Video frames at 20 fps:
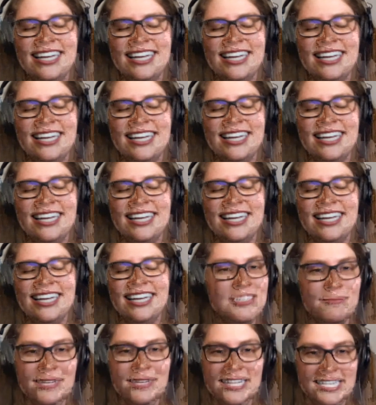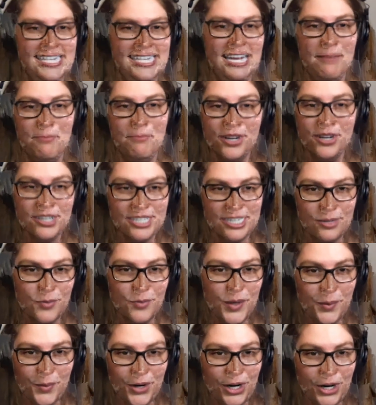we don't have to be the same person
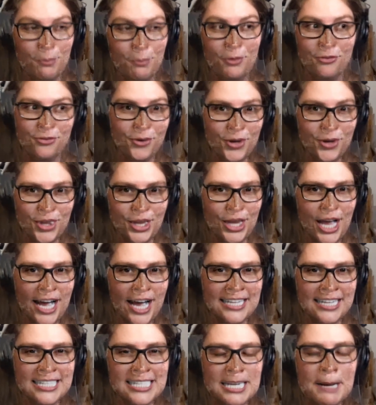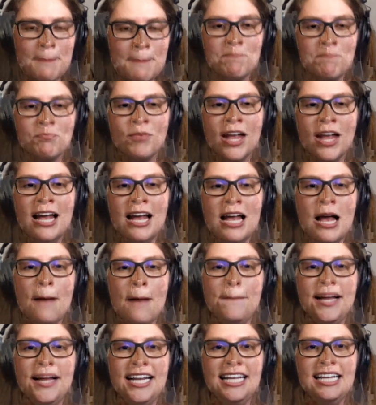we were before the loss.
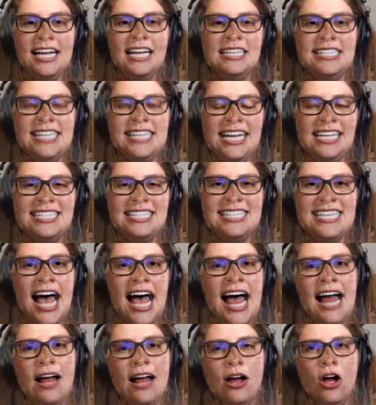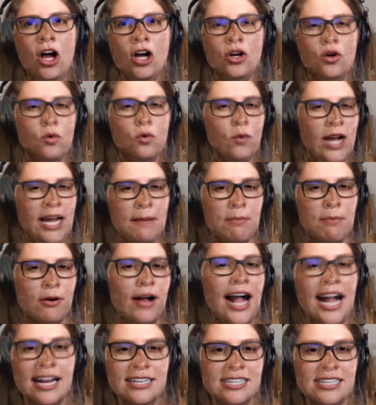But it's not a great
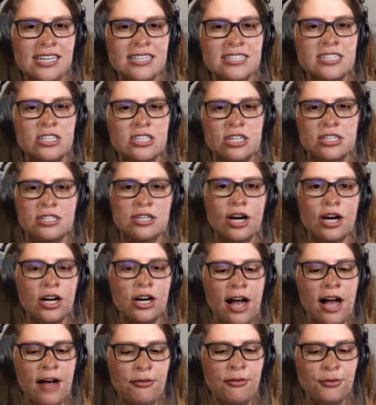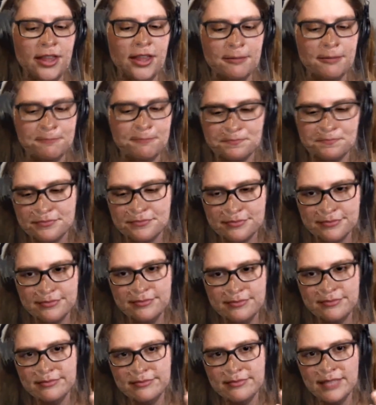practice to start off with,
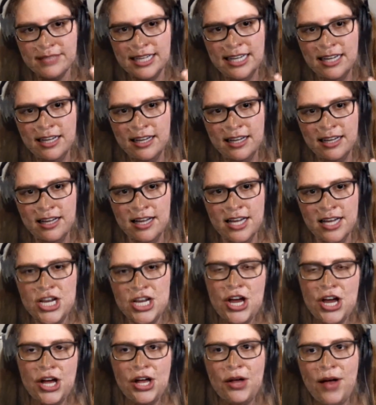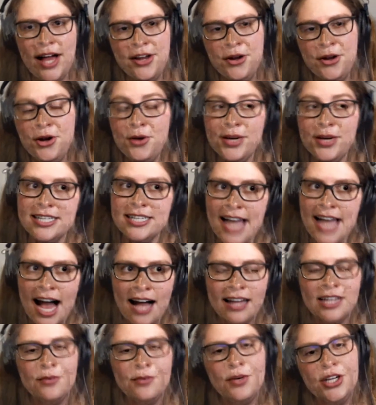I don't know
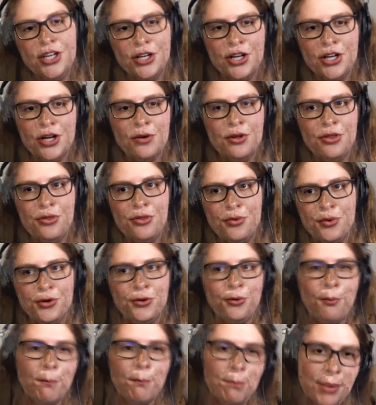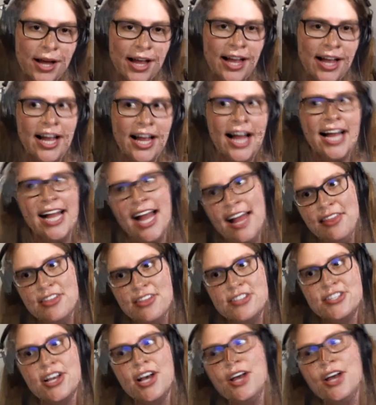exactly what you're going through, but I had
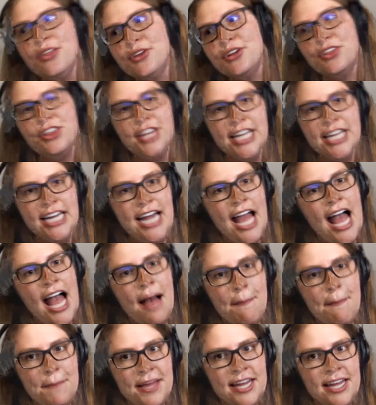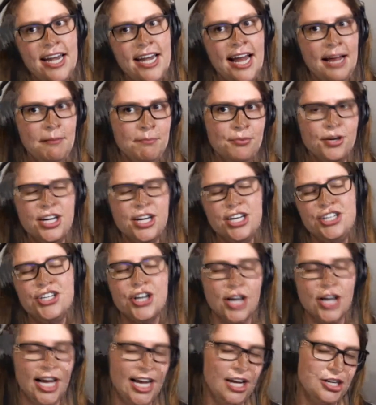this other thing happen, and I'm pretty
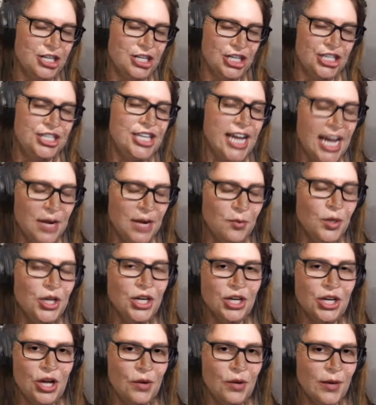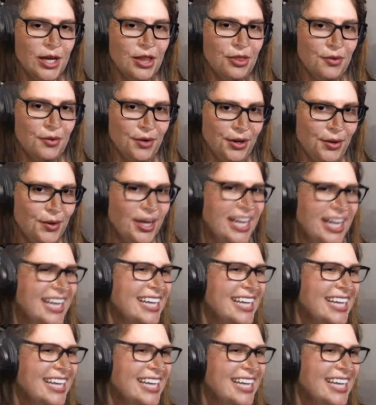sure I understand what you're going through.